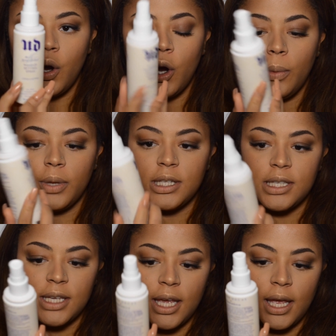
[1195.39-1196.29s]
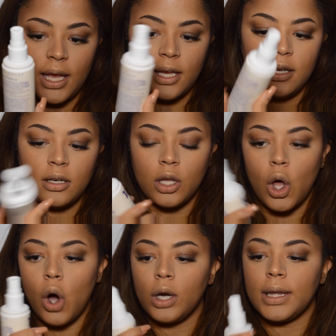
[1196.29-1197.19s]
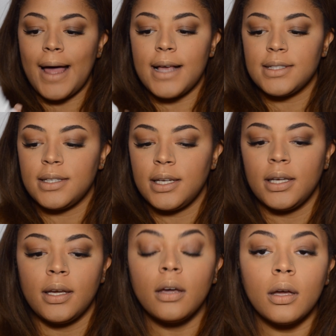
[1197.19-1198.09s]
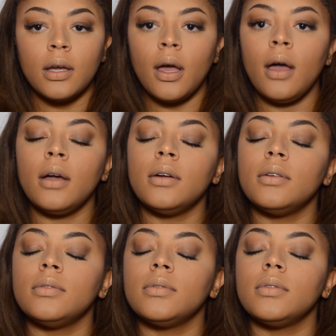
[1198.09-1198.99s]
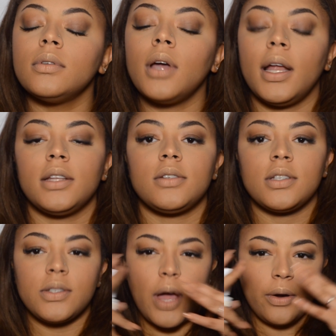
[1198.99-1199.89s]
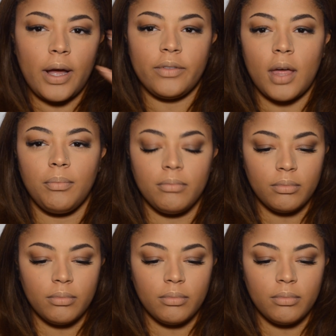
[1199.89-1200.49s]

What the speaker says: Urban Decay, long lasting, and it's just so I don't have that